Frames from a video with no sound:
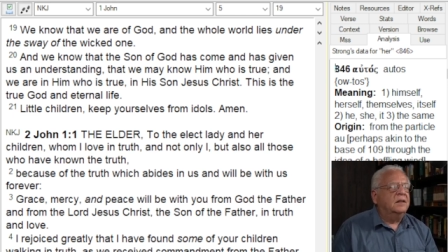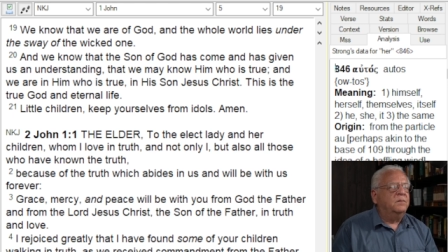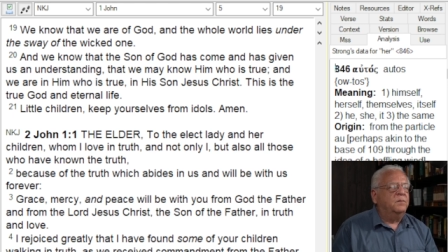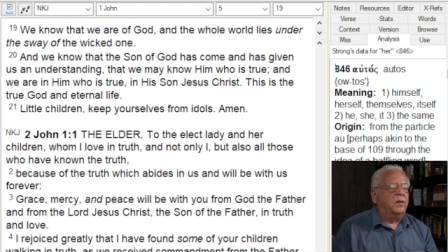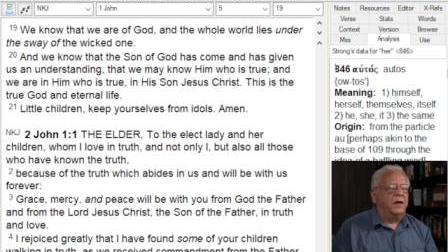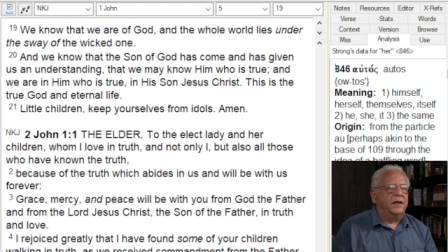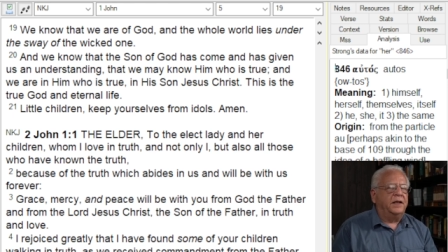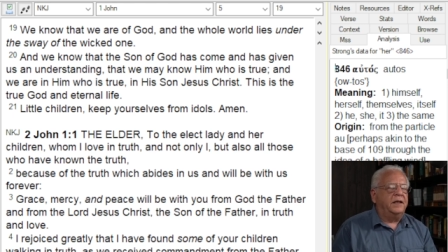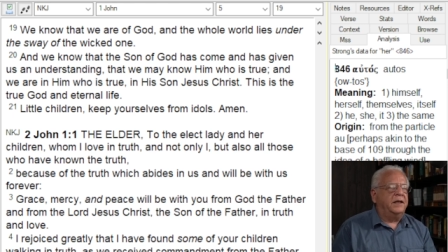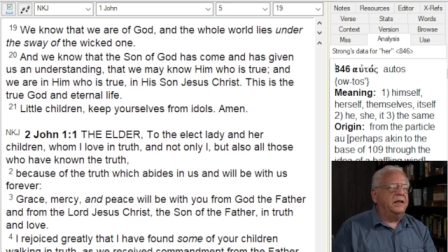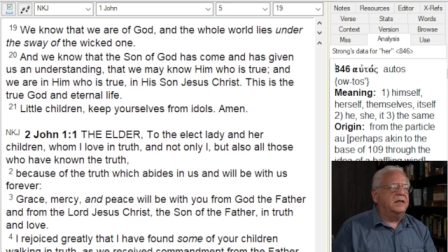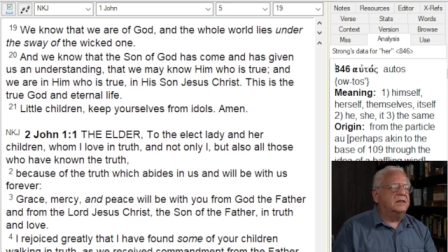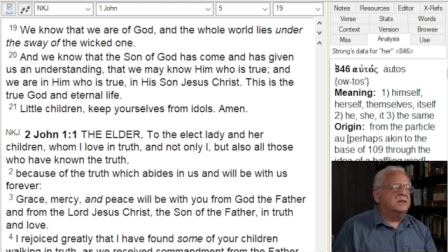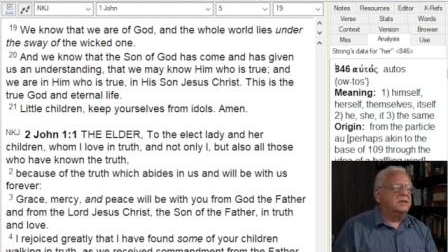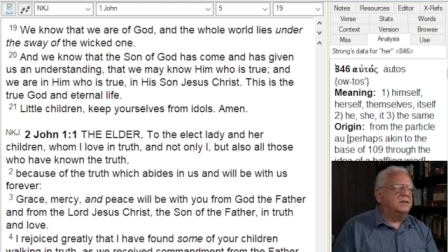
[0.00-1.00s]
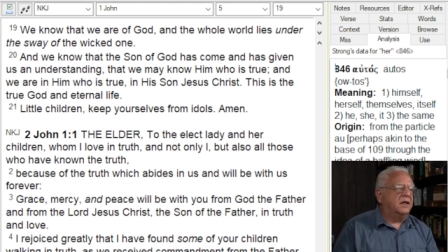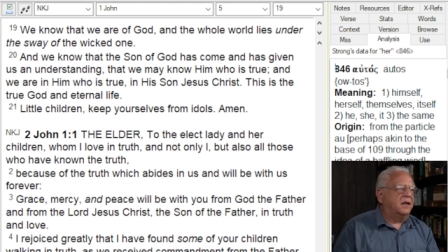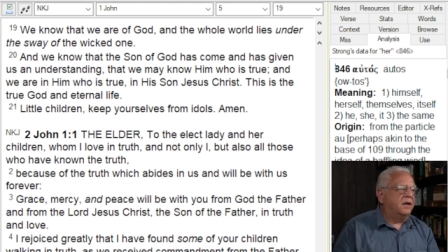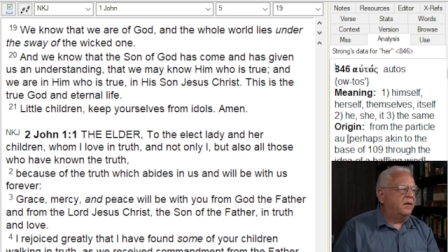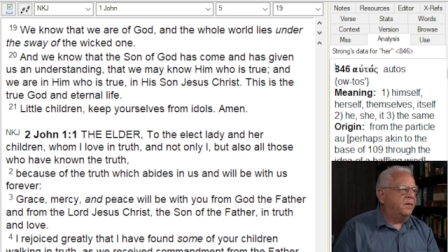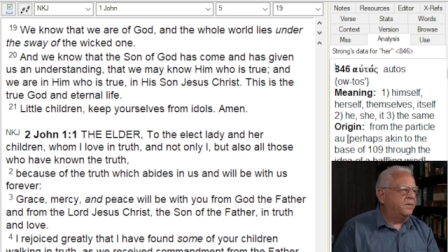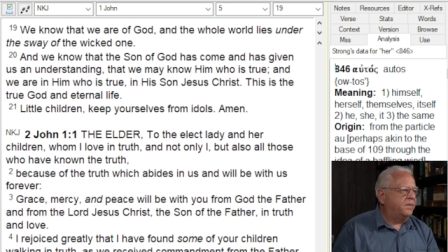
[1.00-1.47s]
but it is
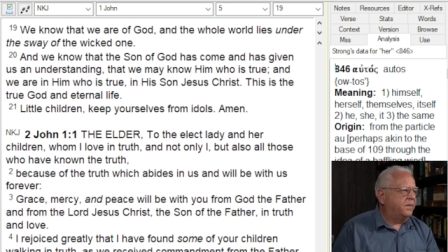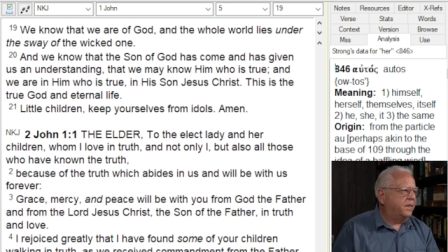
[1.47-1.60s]
uh,